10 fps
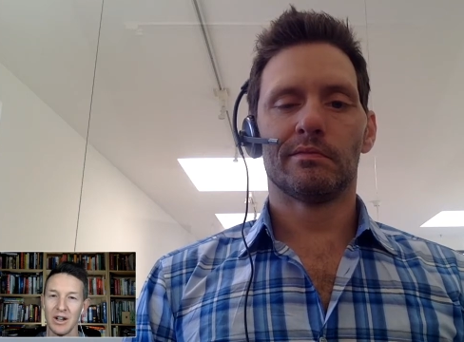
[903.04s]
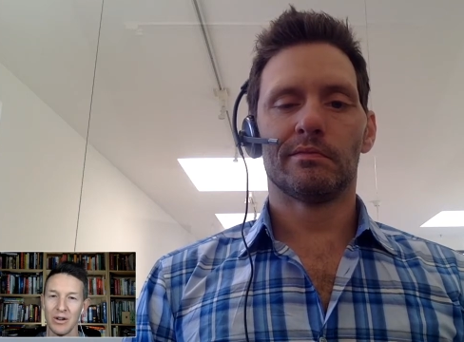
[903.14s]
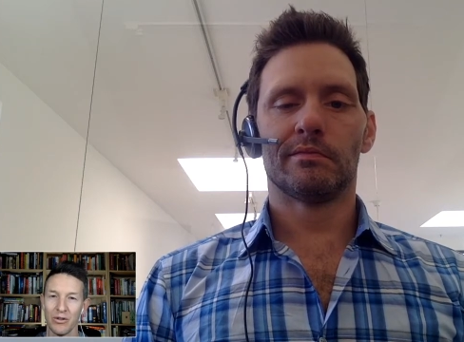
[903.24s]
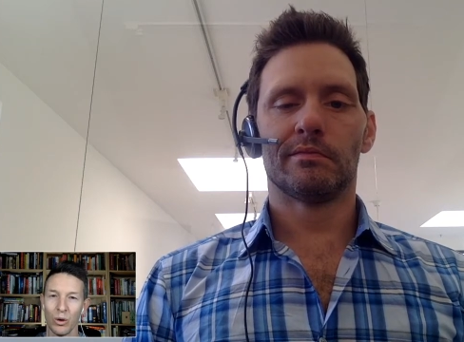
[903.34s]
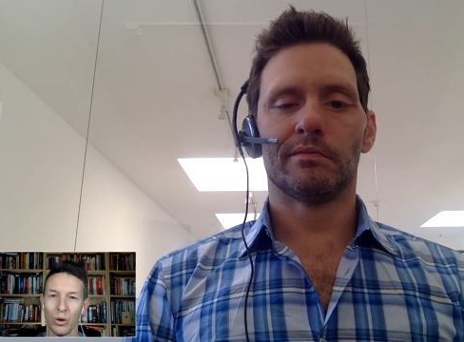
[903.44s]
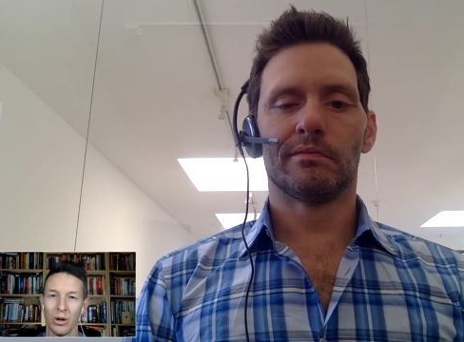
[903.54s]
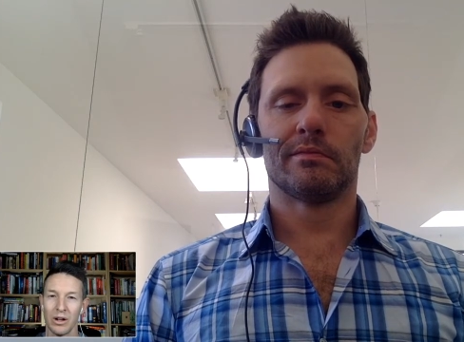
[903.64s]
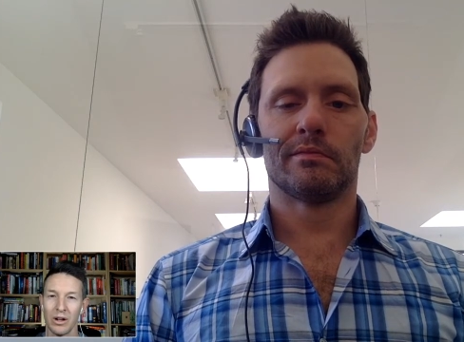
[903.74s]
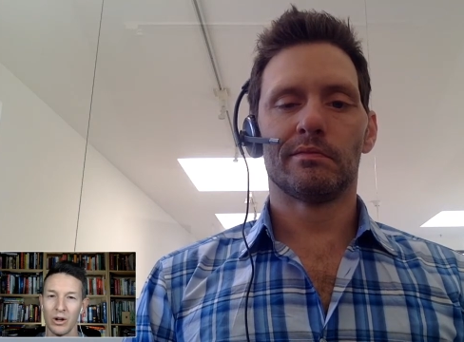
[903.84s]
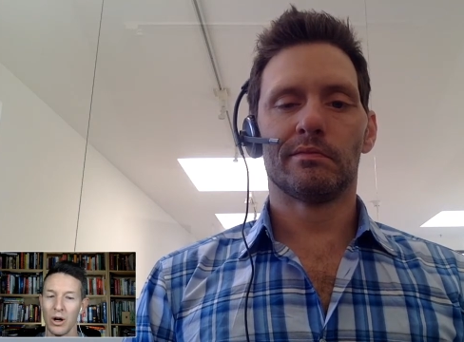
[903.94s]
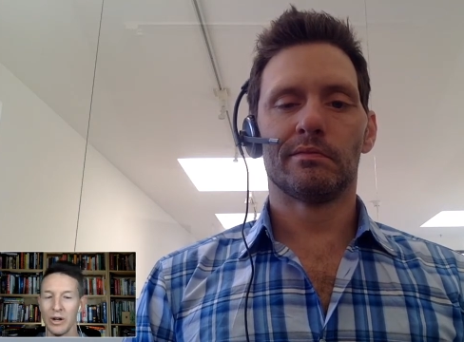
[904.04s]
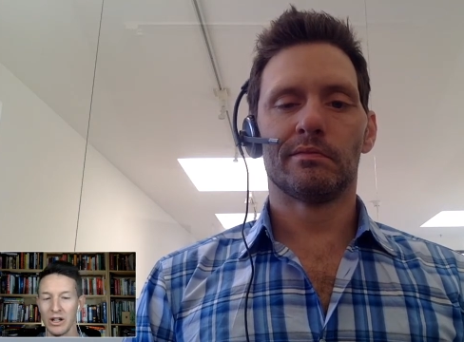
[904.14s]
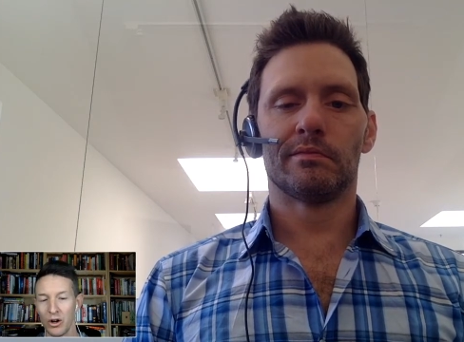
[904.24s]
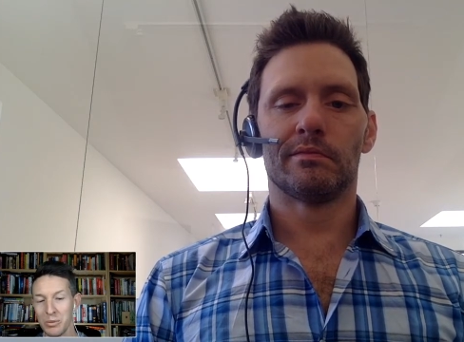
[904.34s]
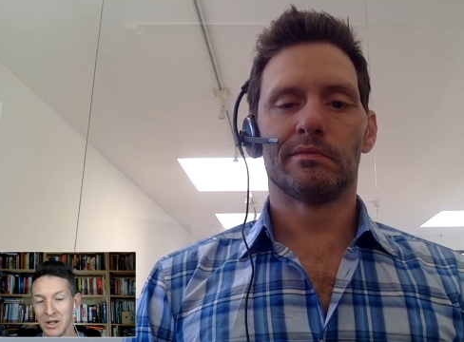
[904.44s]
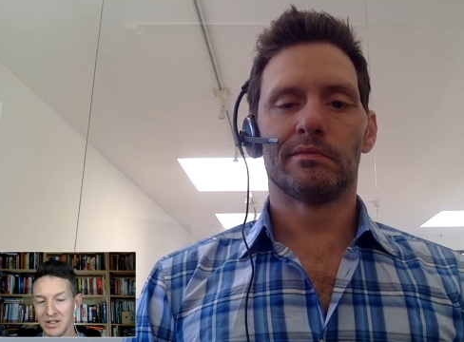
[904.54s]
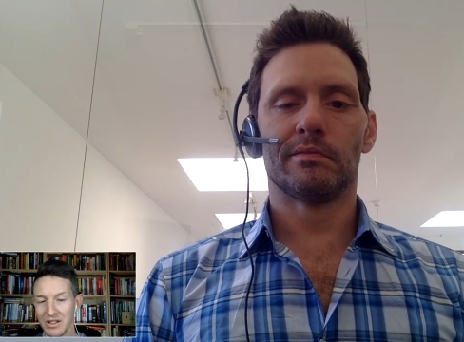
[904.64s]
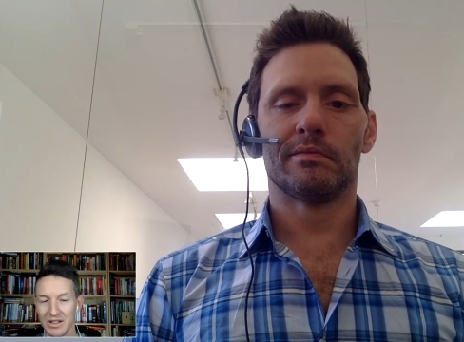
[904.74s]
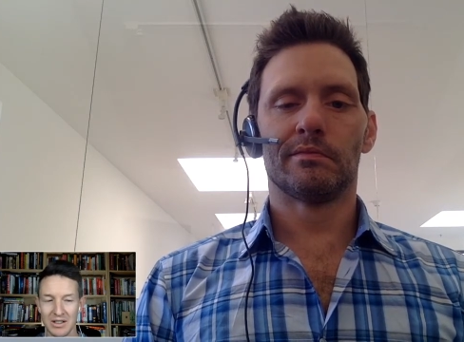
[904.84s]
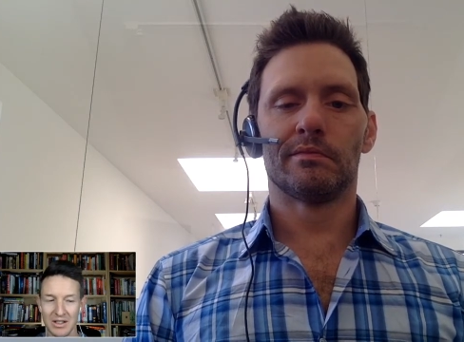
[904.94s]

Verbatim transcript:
Speaker 1: for growing your business